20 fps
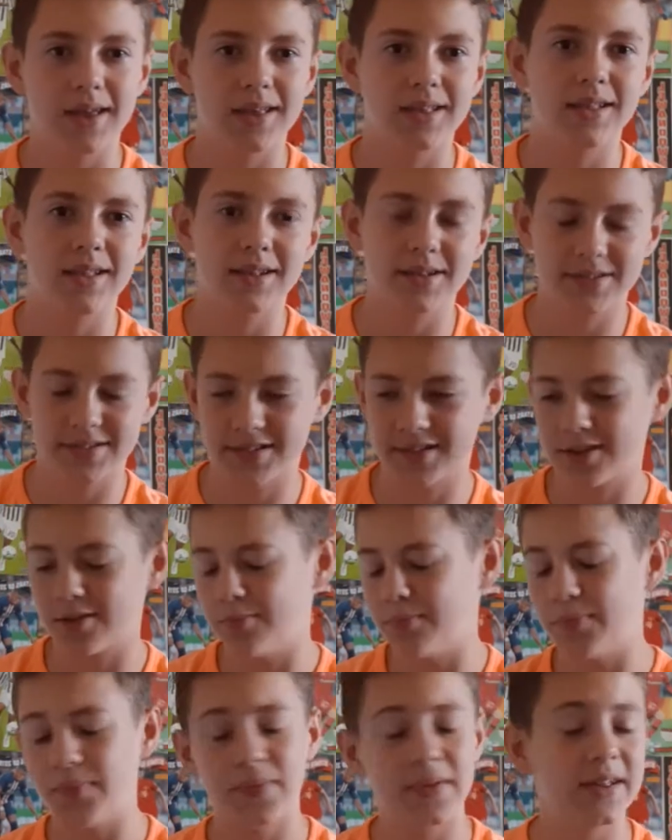That's the
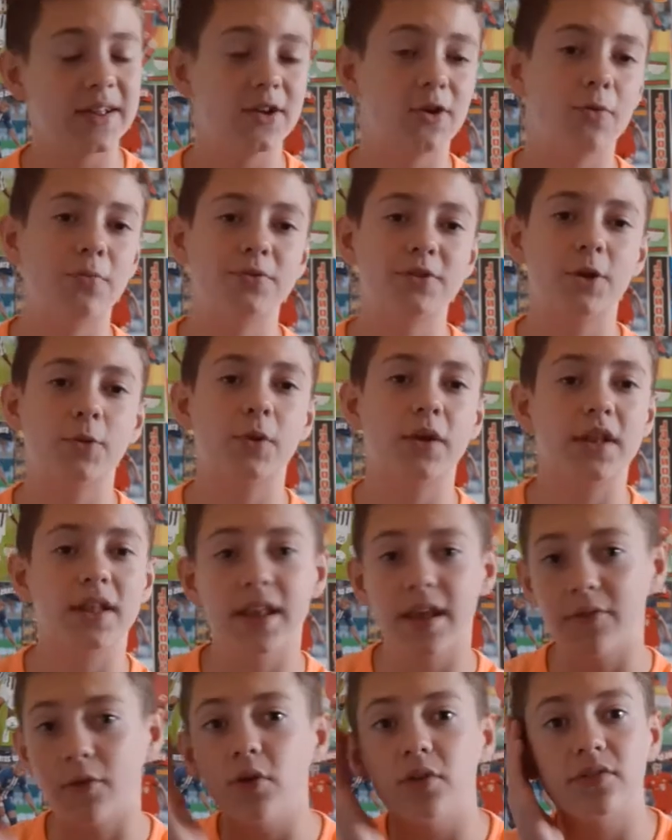complete opposite. We
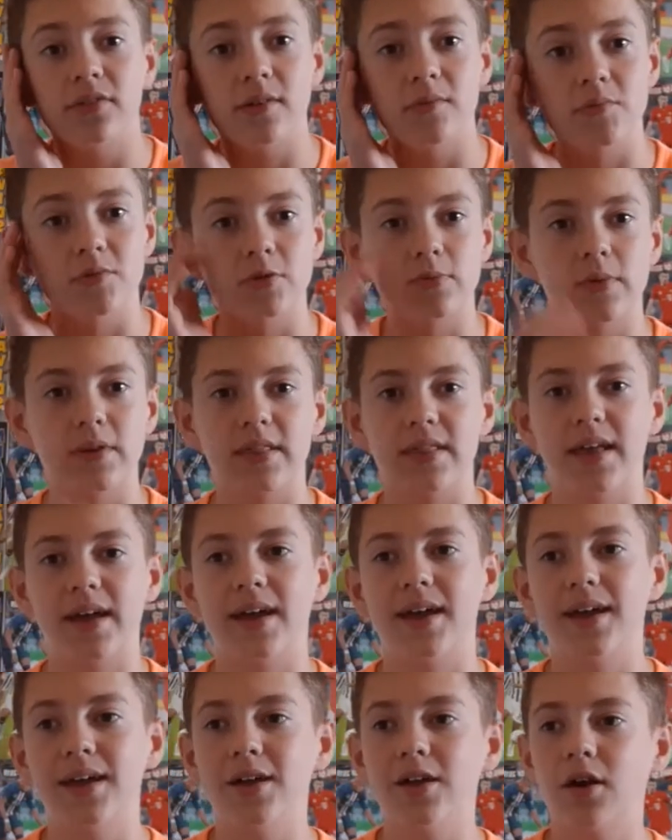never seem to win
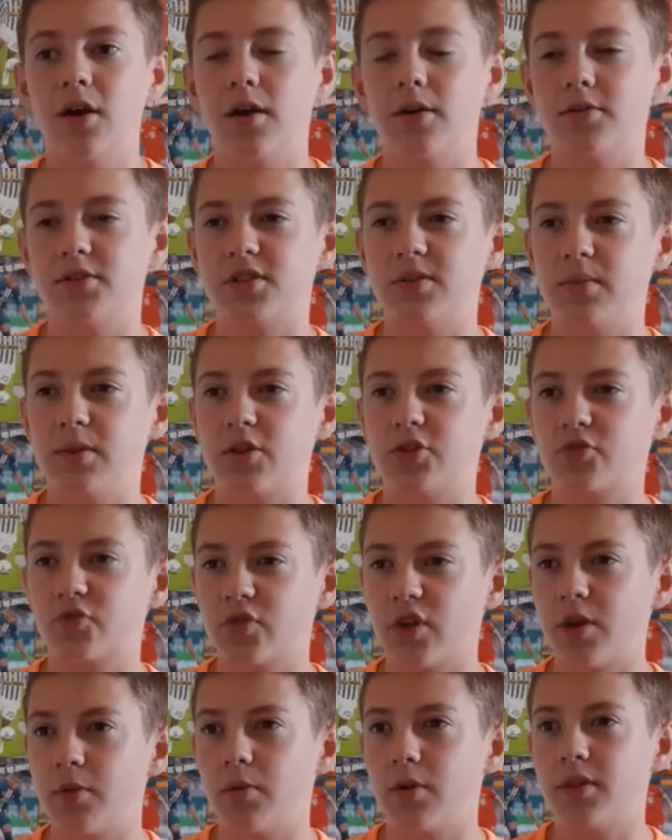there. Obviously, we lost
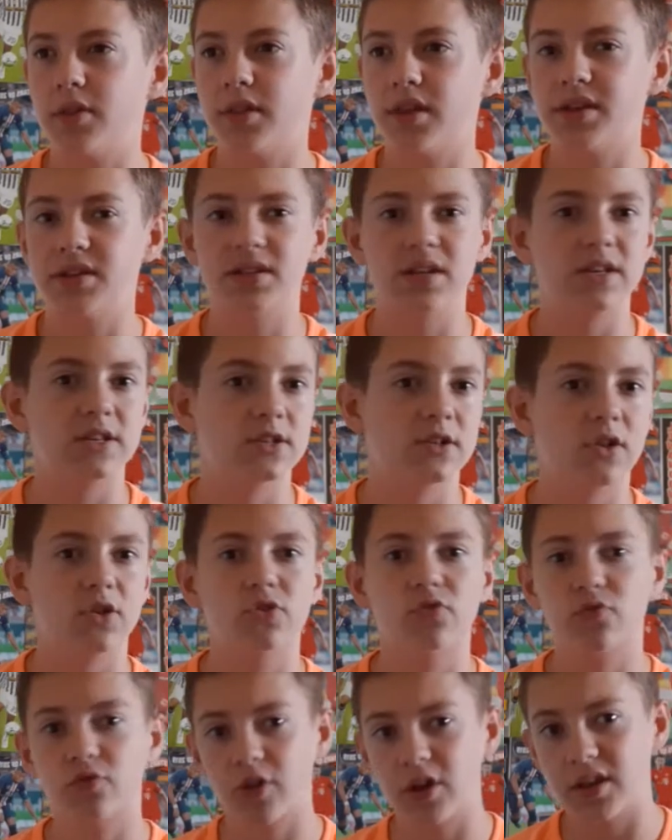3-1 this season,
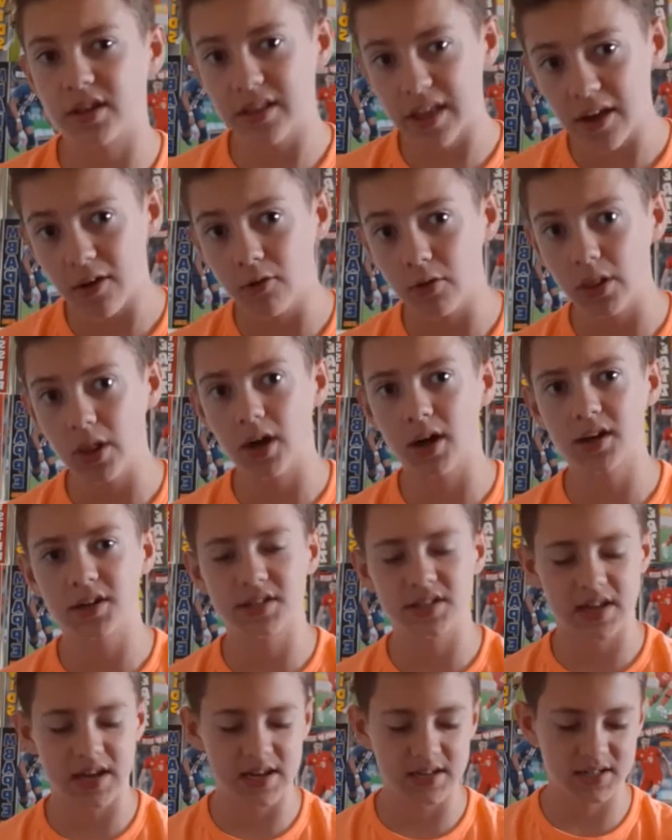lost 3-0
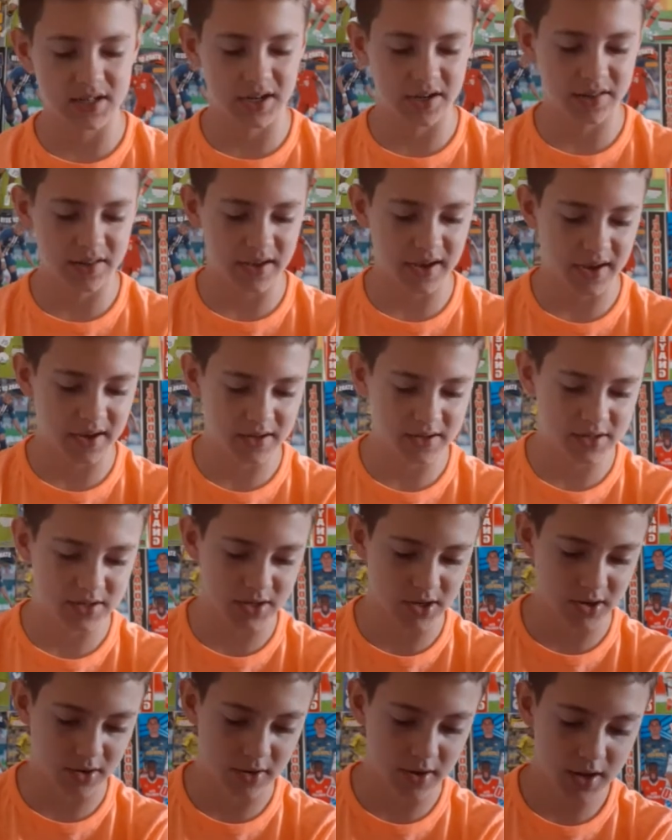last season, I think.
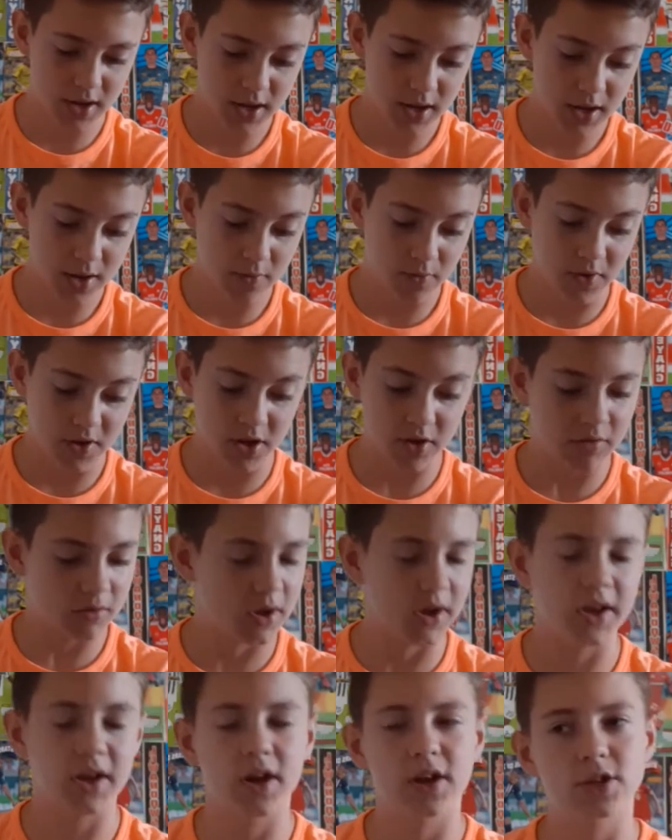So, we don't
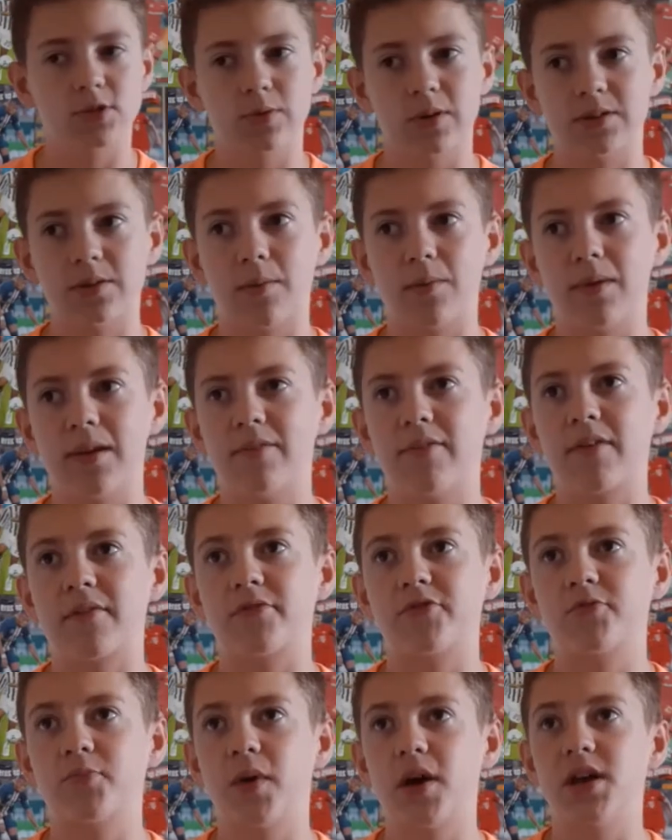like going to West Ham. I believe we
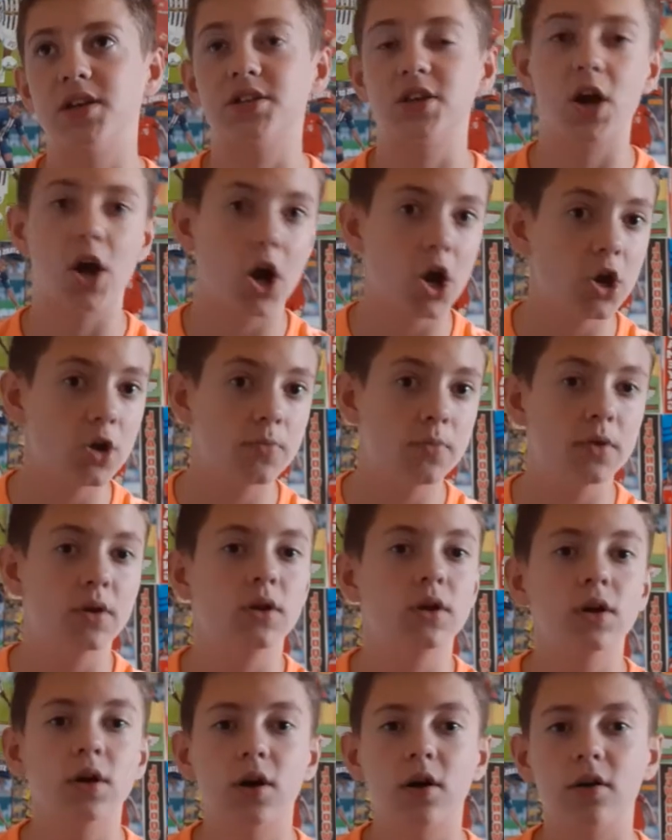have Spurs at home
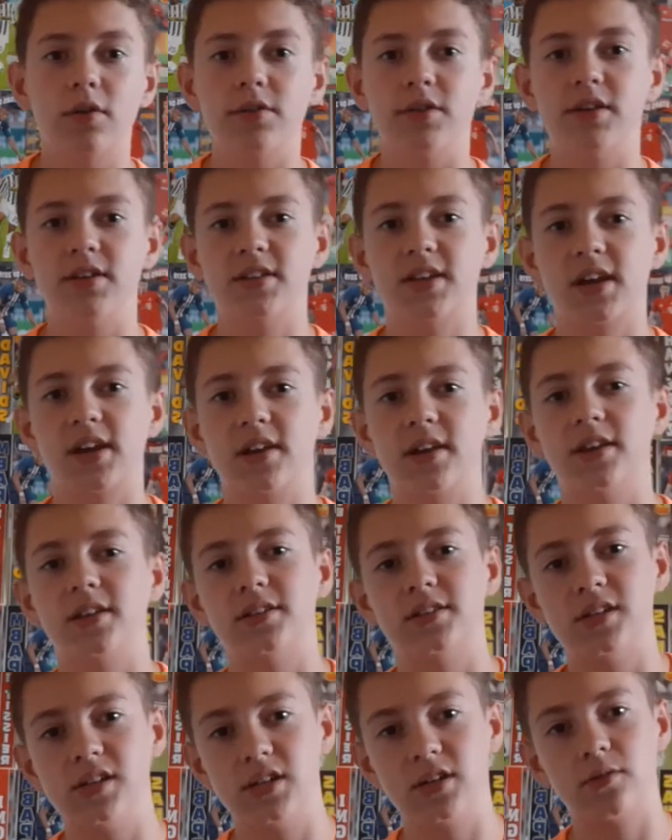on the second day of
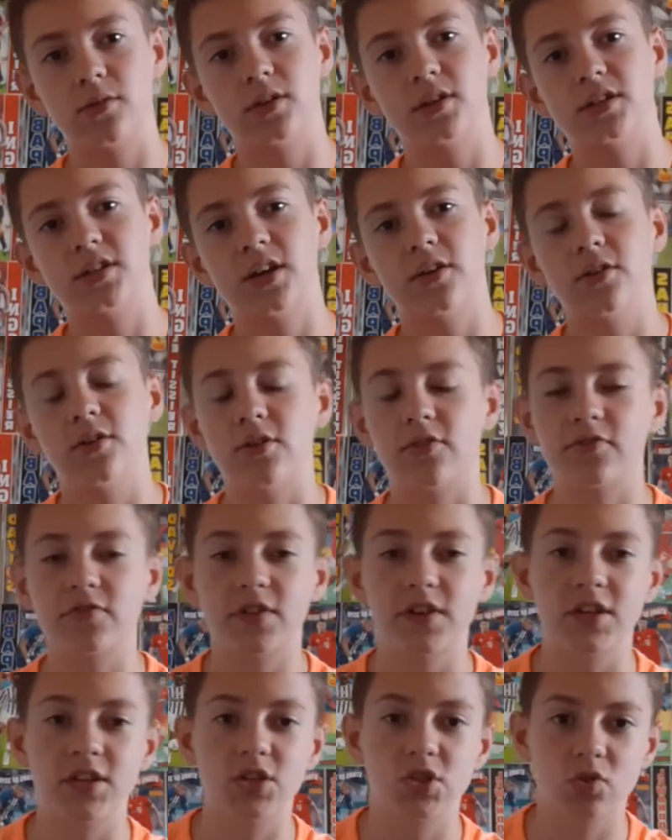the season. I'm going to tell you a
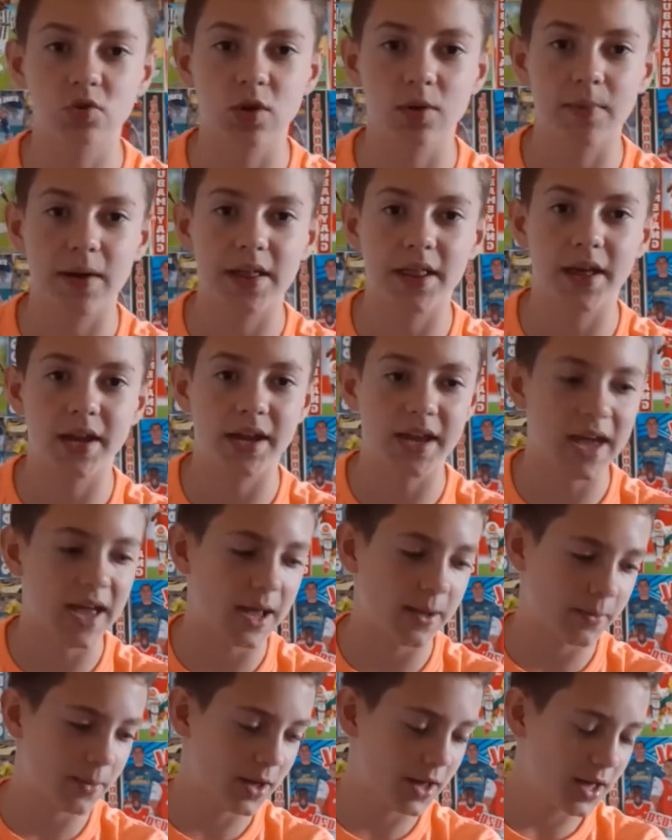funny story about that
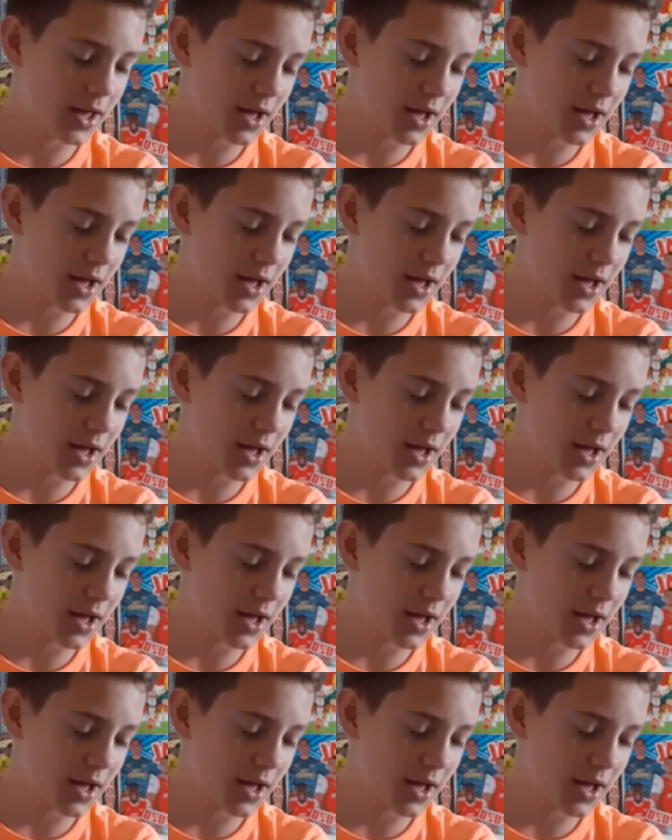game.